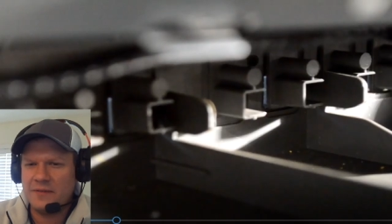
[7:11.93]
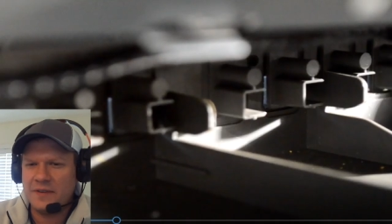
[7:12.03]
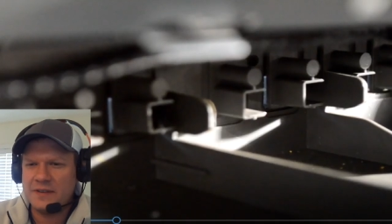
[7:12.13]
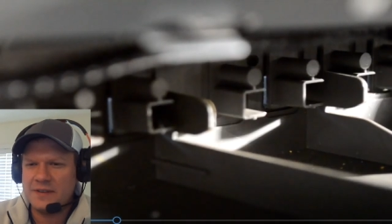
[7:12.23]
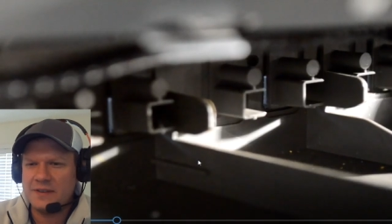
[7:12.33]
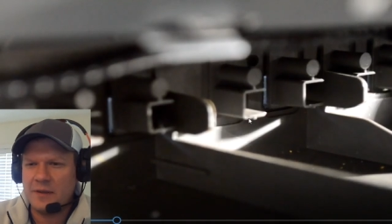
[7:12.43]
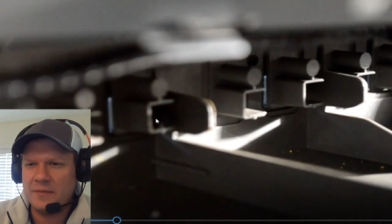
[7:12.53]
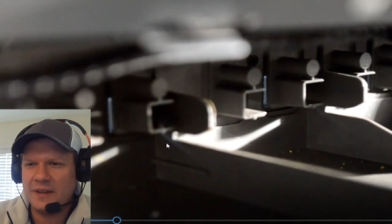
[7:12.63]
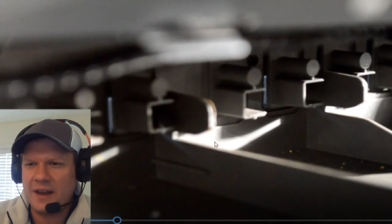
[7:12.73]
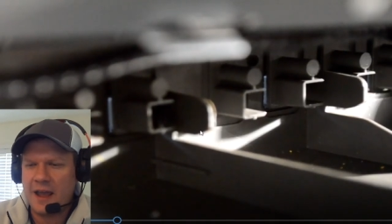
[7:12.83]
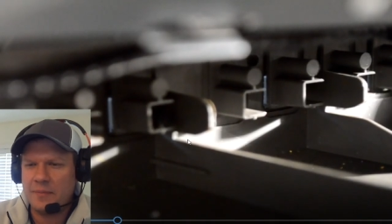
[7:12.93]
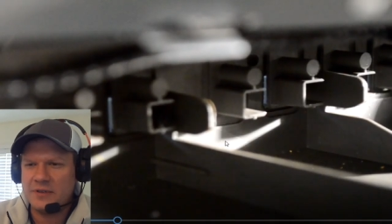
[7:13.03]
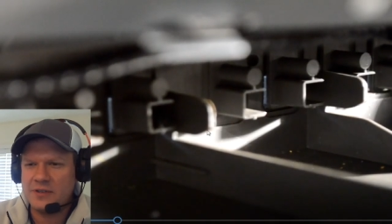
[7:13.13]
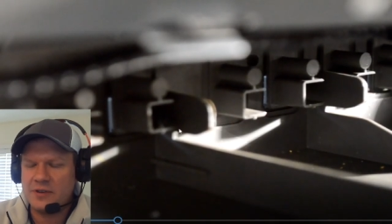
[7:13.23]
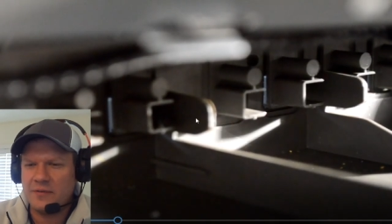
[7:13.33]
if this is something that
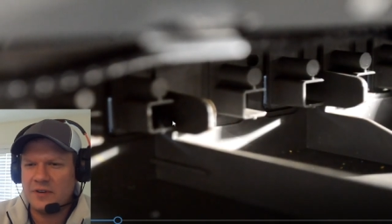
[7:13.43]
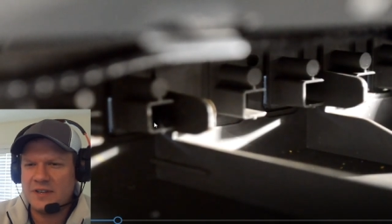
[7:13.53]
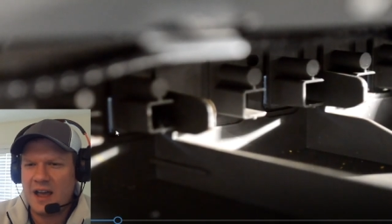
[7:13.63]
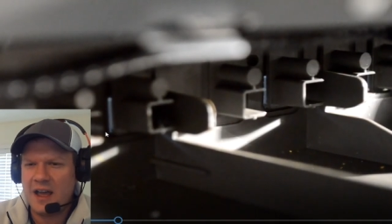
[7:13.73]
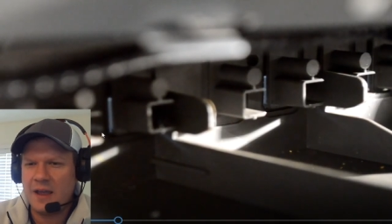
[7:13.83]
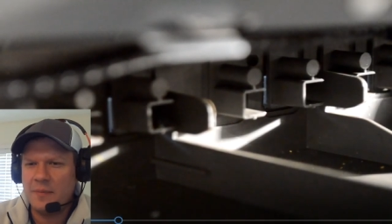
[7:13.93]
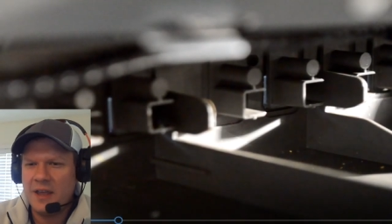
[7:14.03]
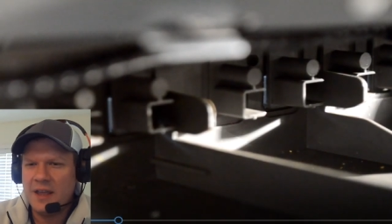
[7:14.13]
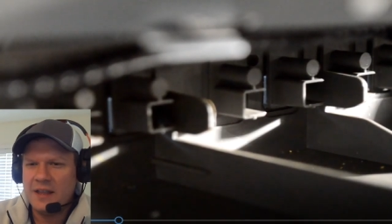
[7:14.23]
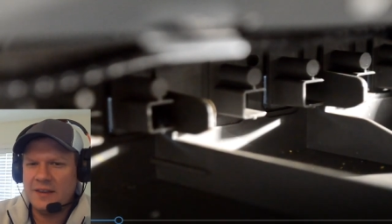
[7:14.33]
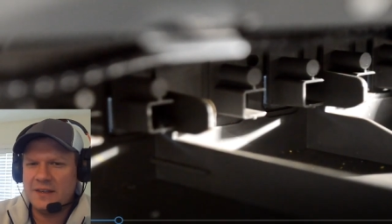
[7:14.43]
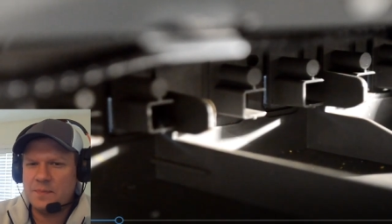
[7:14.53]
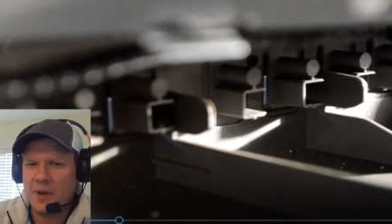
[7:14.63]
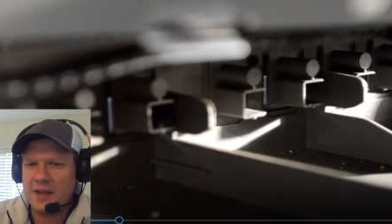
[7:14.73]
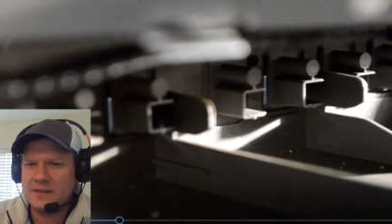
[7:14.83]
happens just over time, these
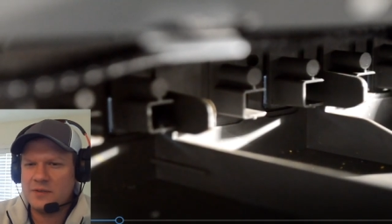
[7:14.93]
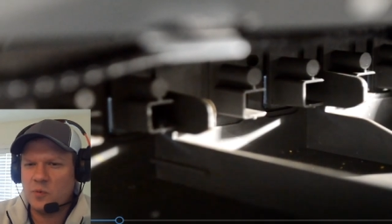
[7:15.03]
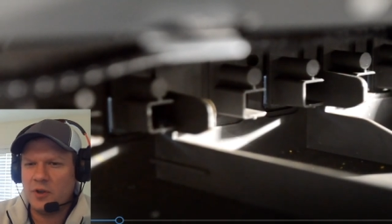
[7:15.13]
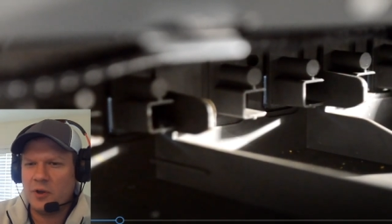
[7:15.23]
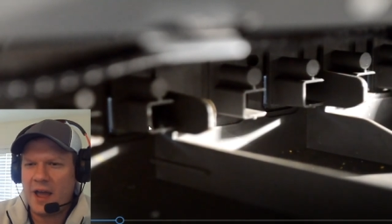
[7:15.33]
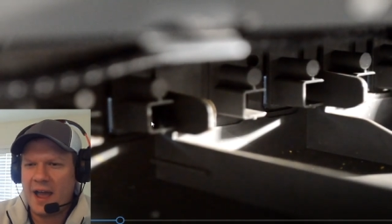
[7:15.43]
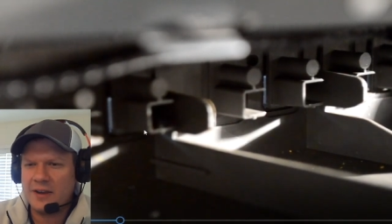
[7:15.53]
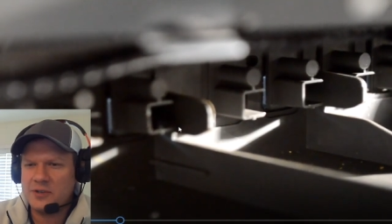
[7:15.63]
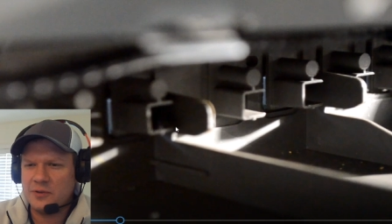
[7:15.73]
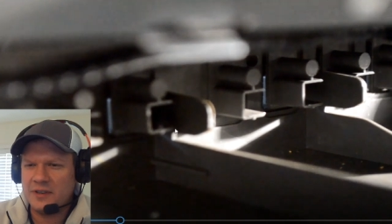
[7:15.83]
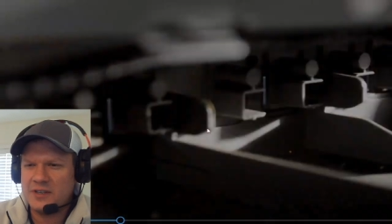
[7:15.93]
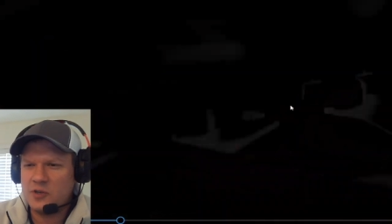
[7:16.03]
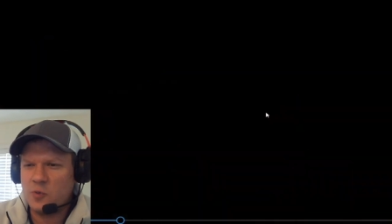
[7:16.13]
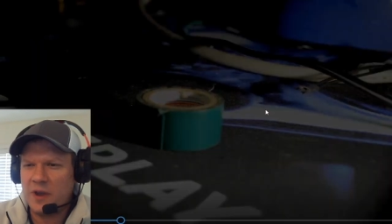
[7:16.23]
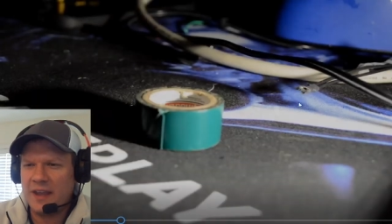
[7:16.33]
buttons will actually
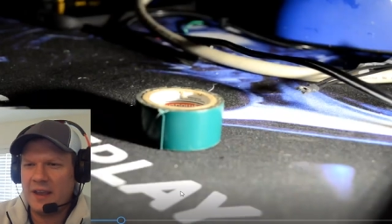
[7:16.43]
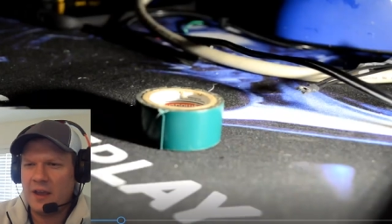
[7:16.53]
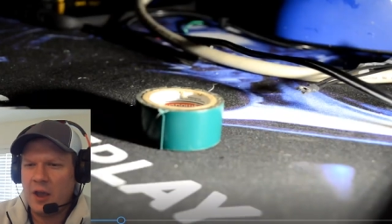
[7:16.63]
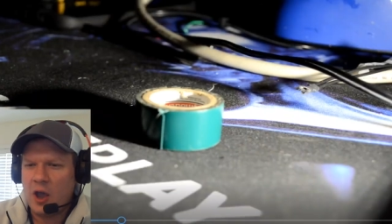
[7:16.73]
swing